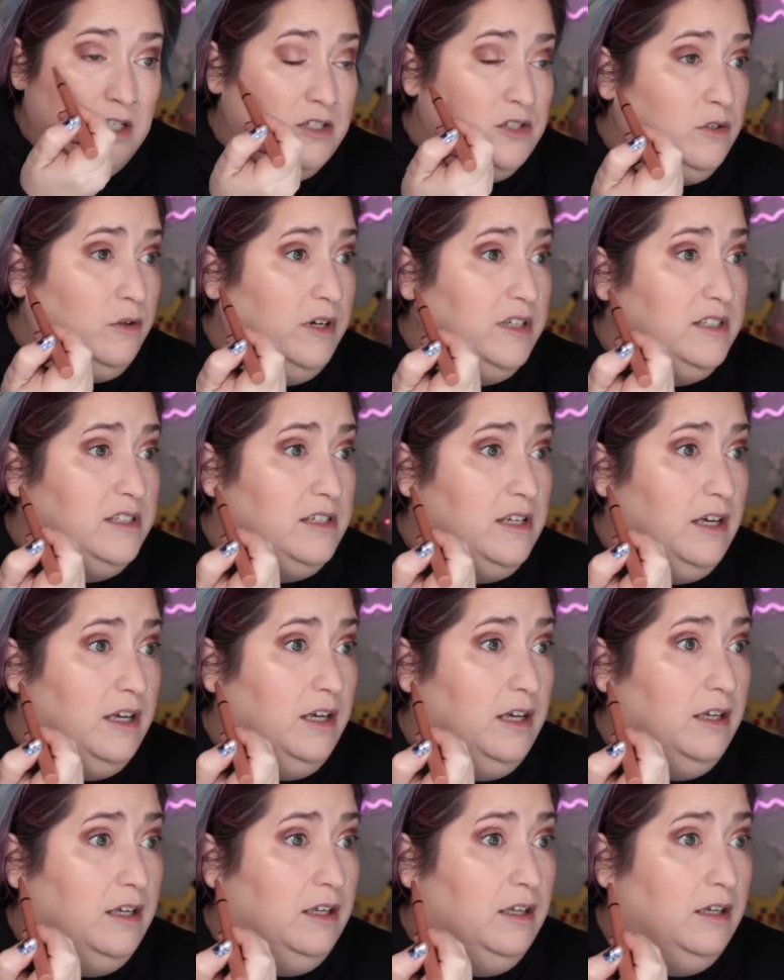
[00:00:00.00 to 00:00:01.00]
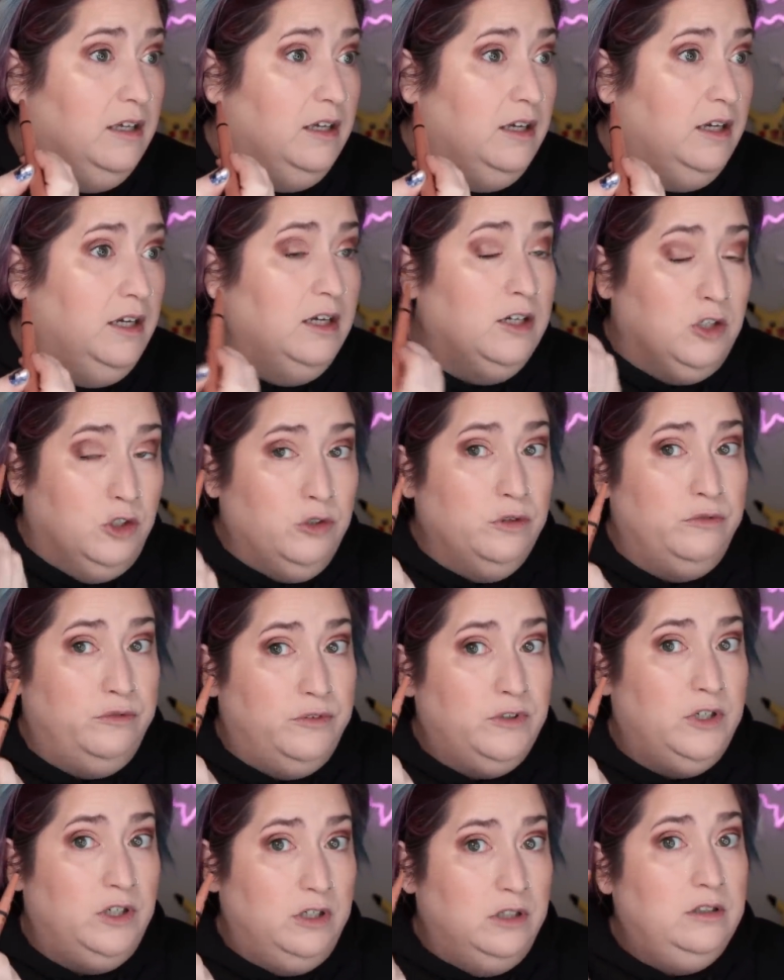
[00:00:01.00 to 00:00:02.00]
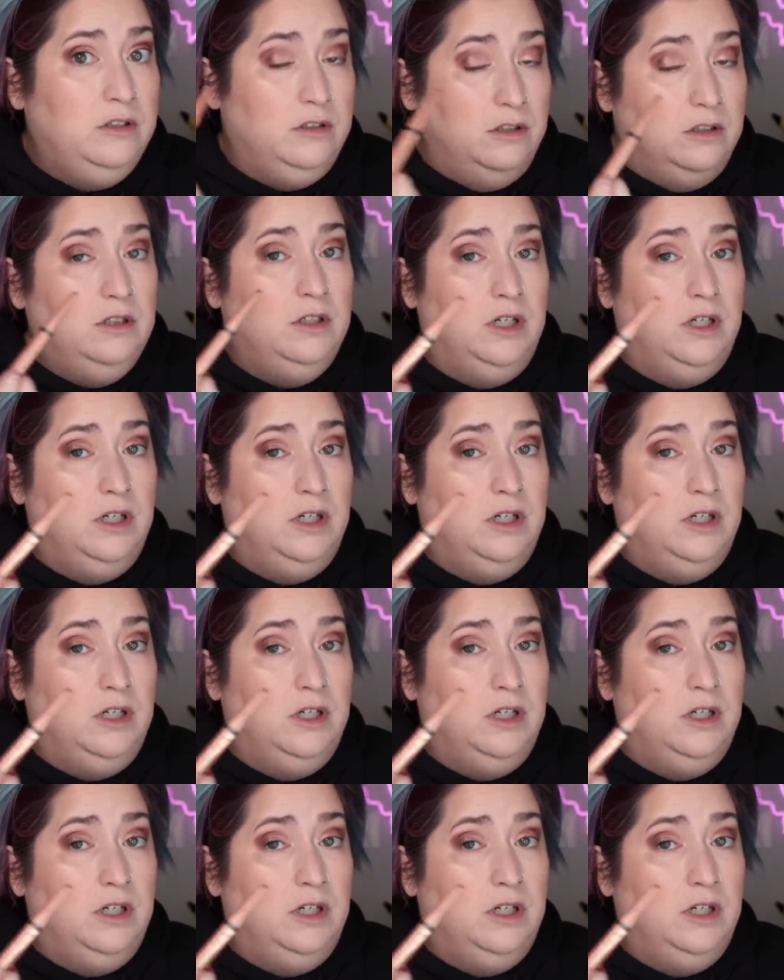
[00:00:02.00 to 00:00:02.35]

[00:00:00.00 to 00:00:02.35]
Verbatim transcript: So I'd say good for